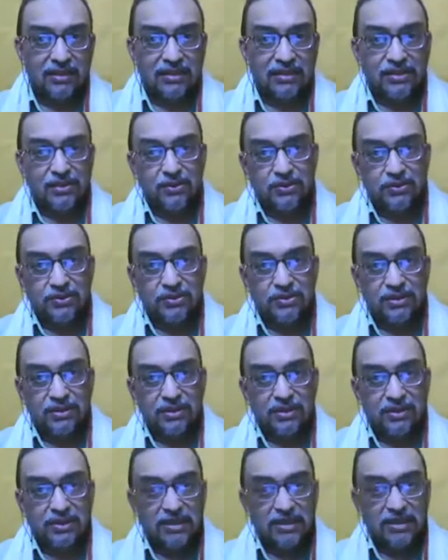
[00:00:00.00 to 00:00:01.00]
is
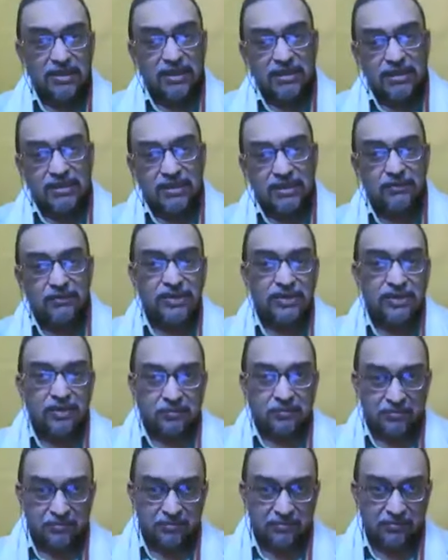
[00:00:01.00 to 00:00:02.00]
used in ancient
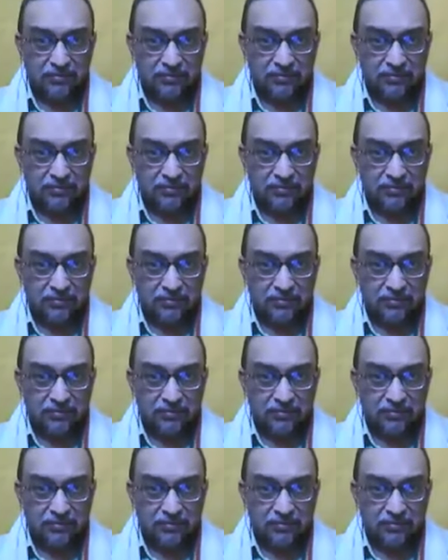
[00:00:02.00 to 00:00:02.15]
wisdom.